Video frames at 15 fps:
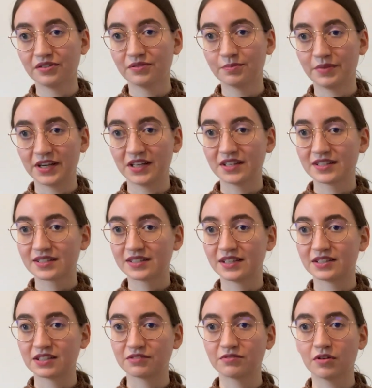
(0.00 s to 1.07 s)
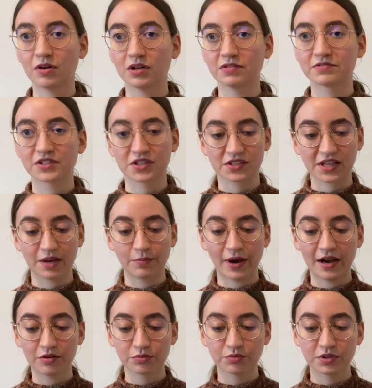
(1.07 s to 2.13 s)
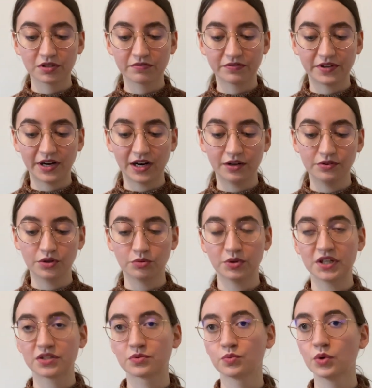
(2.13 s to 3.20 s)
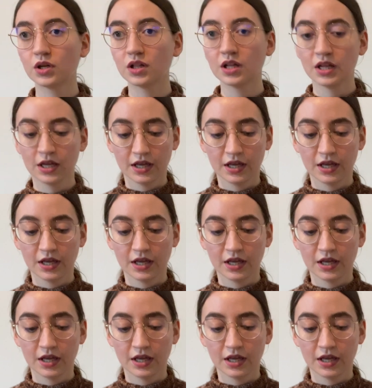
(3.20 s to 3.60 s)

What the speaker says: base Knitting for Olive just came out with. Their no waste wool.